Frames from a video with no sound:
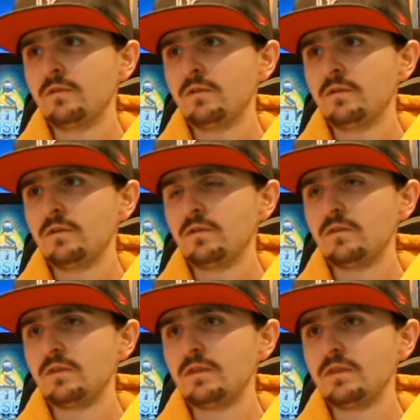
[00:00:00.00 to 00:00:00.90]

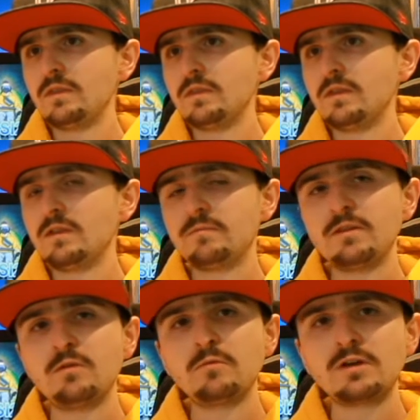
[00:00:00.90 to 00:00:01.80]
there's been a
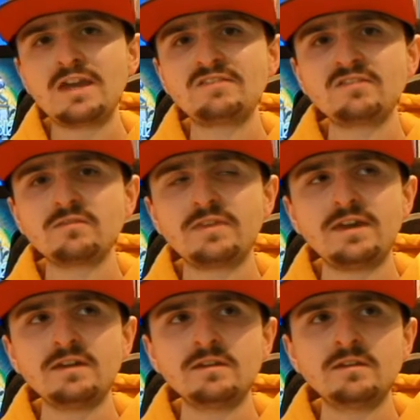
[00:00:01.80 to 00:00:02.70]
lot more cases of that